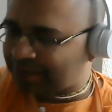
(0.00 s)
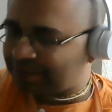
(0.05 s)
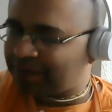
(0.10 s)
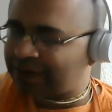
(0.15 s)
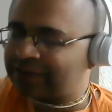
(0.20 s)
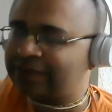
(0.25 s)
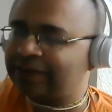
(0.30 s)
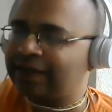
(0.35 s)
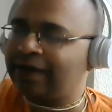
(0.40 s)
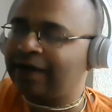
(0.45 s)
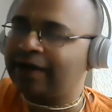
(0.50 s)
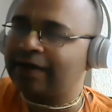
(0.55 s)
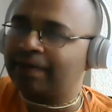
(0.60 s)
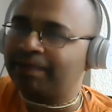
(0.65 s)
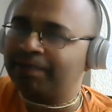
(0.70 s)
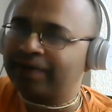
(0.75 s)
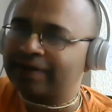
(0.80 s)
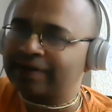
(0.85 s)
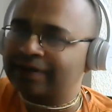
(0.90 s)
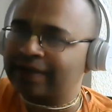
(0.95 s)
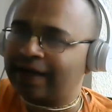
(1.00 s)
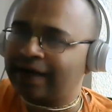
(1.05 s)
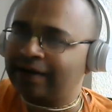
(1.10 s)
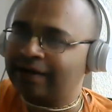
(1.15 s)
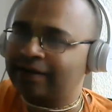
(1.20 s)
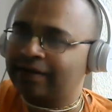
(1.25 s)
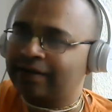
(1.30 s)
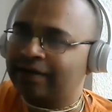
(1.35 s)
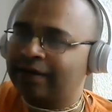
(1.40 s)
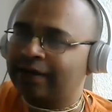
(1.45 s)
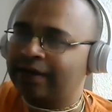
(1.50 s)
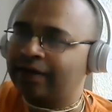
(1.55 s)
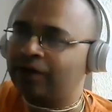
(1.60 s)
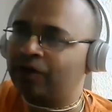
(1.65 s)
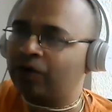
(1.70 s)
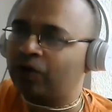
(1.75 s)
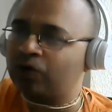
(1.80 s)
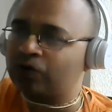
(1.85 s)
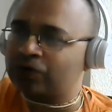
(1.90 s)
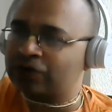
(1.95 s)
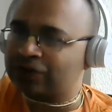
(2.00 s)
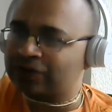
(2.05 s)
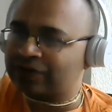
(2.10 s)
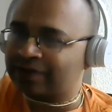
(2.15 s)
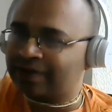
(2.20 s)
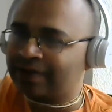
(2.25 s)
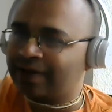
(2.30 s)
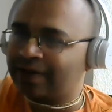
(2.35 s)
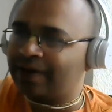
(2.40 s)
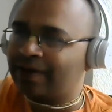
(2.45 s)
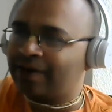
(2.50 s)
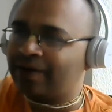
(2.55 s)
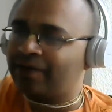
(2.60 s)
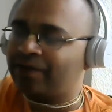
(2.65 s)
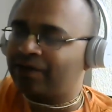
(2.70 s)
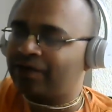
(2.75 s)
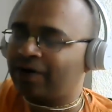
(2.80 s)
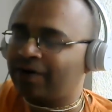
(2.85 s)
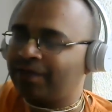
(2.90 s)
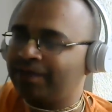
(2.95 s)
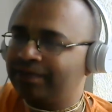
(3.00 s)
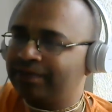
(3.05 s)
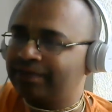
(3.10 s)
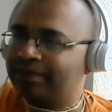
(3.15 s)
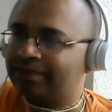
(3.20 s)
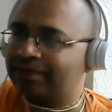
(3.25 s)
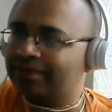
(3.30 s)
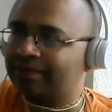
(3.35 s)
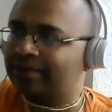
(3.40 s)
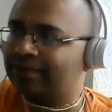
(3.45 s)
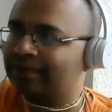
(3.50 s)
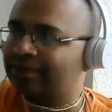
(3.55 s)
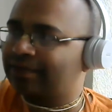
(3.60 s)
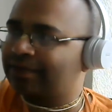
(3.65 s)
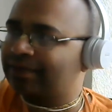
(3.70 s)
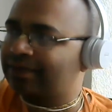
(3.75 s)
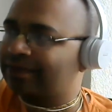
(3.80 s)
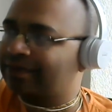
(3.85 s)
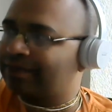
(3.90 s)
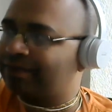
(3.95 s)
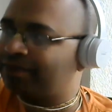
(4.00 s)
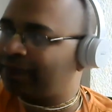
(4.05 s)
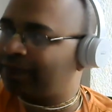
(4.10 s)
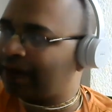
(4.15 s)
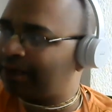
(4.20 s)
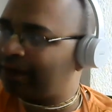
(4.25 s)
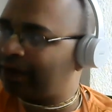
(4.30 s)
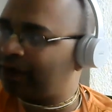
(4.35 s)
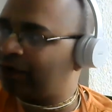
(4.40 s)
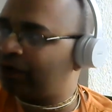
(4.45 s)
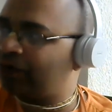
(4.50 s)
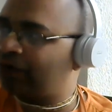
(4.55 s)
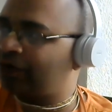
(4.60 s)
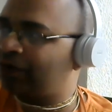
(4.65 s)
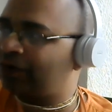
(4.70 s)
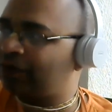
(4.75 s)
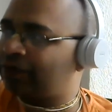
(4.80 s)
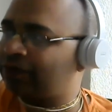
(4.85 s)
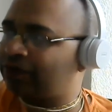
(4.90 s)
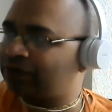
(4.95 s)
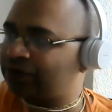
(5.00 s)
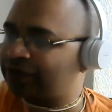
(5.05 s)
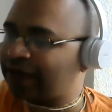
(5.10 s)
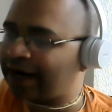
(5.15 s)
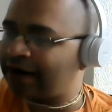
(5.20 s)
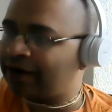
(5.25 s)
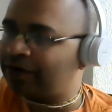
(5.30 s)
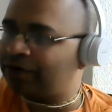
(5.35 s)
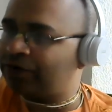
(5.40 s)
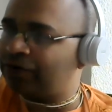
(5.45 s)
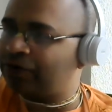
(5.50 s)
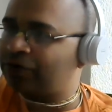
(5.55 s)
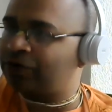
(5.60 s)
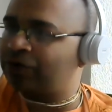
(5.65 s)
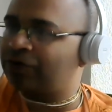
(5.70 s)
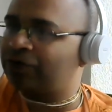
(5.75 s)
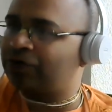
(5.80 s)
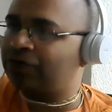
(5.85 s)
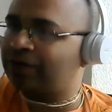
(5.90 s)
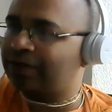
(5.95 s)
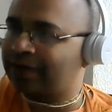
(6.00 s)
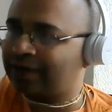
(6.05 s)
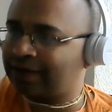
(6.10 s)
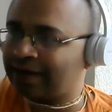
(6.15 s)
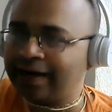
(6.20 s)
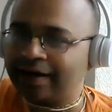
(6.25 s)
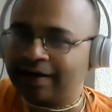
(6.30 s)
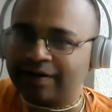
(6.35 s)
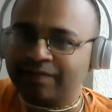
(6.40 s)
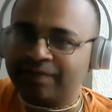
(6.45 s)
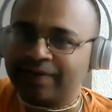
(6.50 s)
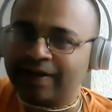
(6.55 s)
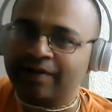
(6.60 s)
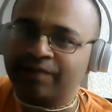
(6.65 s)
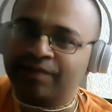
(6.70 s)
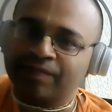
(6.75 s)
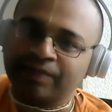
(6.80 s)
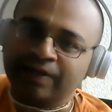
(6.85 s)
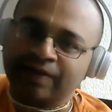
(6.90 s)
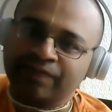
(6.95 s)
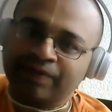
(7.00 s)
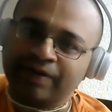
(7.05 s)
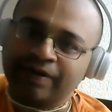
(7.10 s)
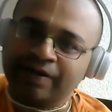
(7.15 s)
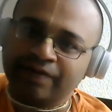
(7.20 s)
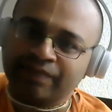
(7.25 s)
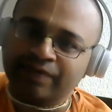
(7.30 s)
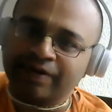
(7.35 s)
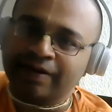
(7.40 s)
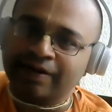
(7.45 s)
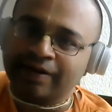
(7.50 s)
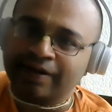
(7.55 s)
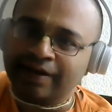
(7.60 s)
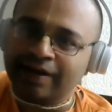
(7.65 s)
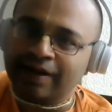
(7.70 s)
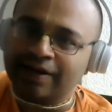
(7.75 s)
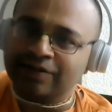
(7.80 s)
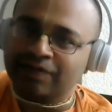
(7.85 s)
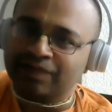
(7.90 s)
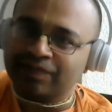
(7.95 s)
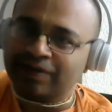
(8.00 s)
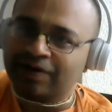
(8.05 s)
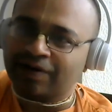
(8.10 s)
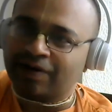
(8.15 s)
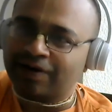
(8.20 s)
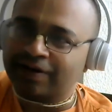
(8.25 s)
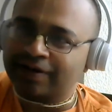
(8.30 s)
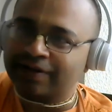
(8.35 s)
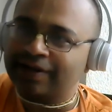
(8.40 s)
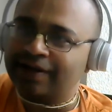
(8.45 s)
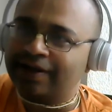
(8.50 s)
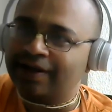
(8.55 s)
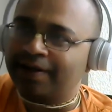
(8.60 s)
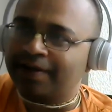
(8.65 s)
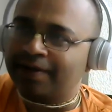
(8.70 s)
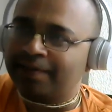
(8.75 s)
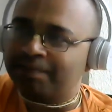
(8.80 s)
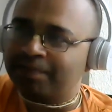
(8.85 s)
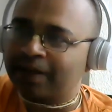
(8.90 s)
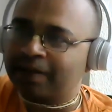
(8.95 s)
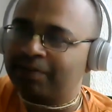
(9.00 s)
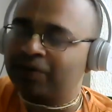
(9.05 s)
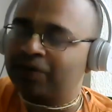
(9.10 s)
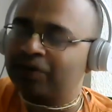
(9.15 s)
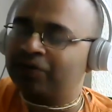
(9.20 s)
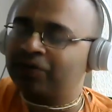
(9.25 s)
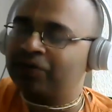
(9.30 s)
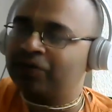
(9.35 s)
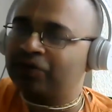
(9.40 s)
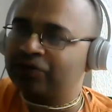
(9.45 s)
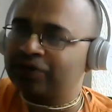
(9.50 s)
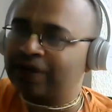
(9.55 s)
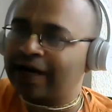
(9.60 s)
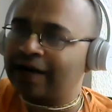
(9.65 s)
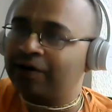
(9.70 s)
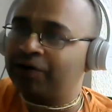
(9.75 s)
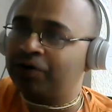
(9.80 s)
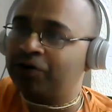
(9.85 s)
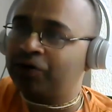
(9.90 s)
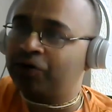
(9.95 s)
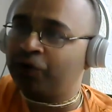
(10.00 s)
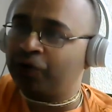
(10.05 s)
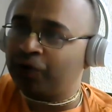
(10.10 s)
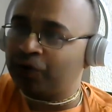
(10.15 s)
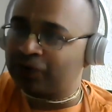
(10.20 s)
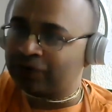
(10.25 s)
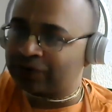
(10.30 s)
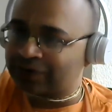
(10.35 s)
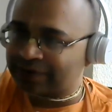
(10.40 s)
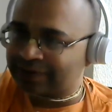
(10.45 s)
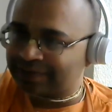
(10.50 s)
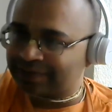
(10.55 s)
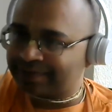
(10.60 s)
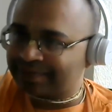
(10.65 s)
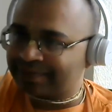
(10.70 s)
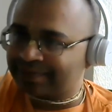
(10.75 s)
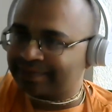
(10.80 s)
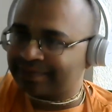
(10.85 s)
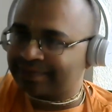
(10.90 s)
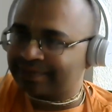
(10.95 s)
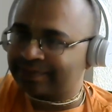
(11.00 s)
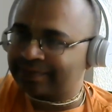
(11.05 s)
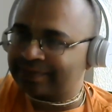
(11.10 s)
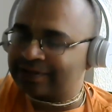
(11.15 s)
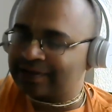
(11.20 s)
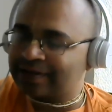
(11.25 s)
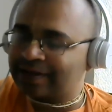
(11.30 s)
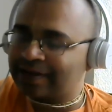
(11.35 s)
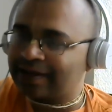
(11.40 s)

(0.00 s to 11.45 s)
but still it appears that he grows from babyhood to childhood right we have different different leelas of the lord babyhood to childhood to youth hmm.